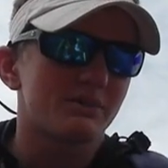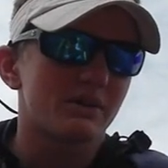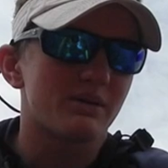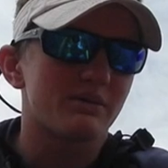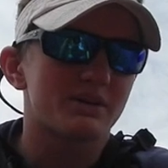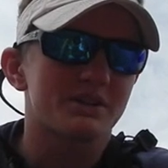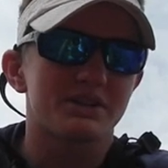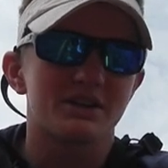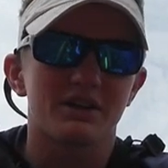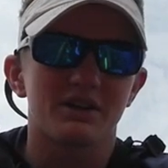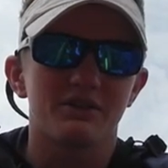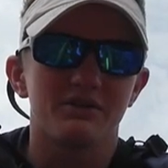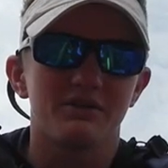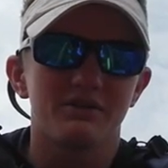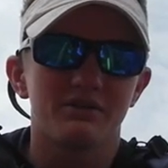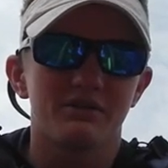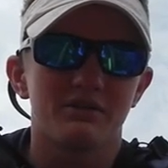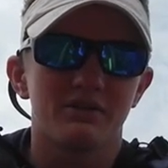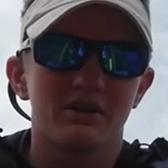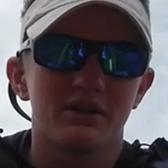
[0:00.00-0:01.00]
myself.
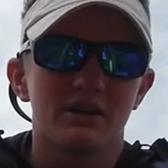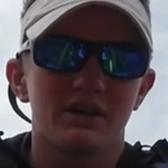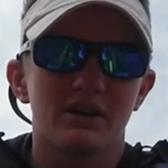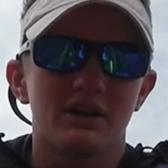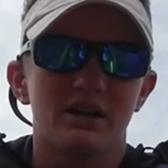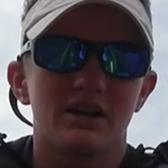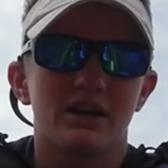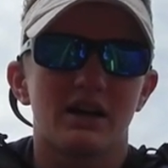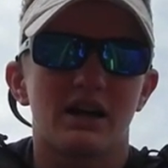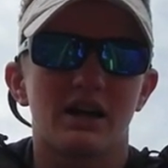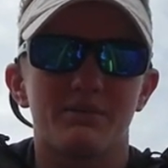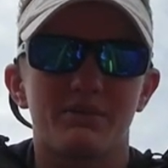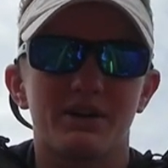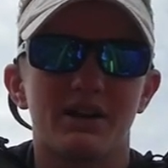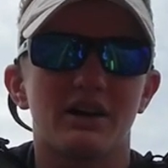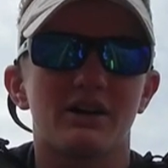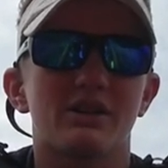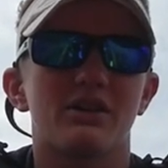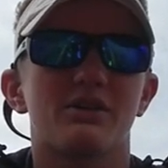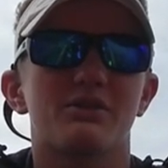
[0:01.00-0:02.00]
I've been
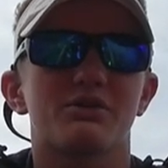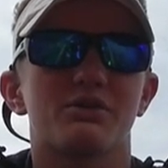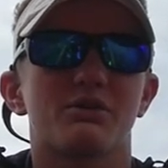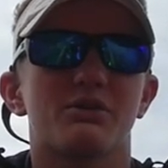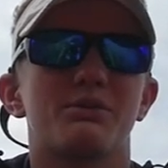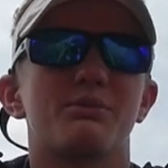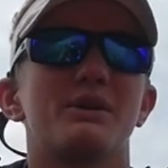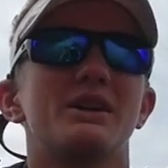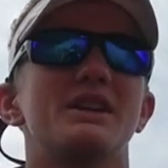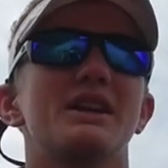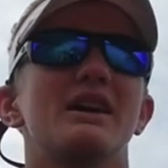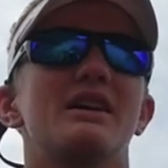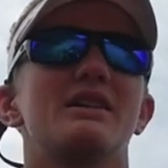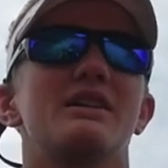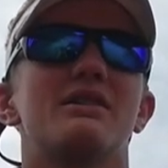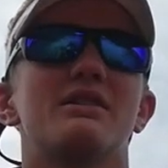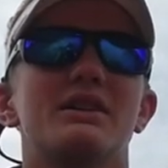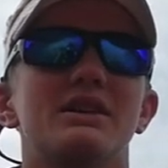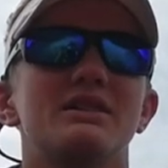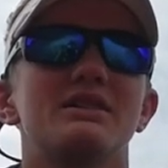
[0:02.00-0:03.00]
out offshore with my dad, and
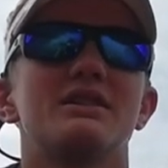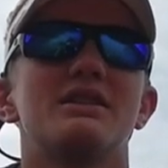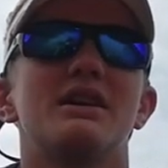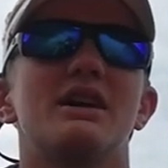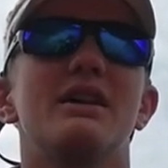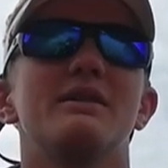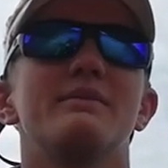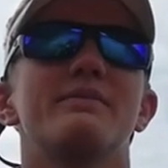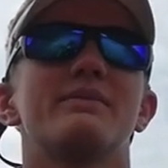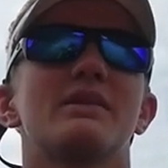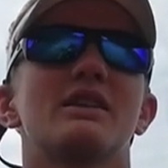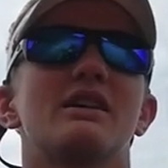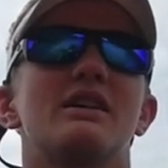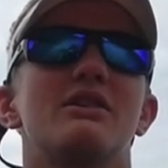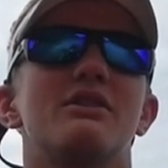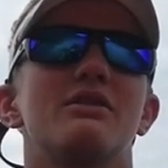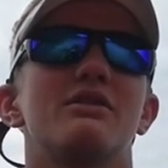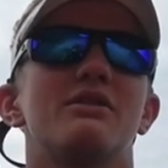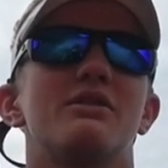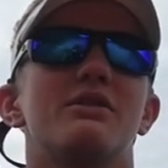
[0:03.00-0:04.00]
I'll get to that
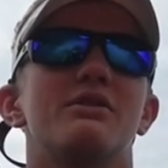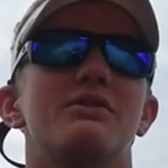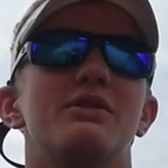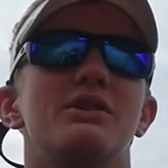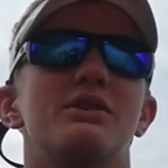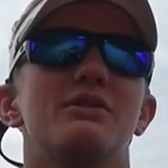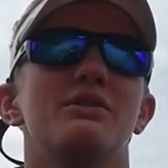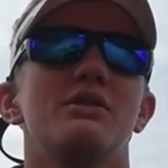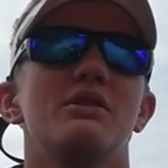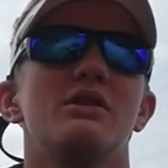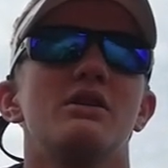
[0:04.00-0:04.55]
later in the review.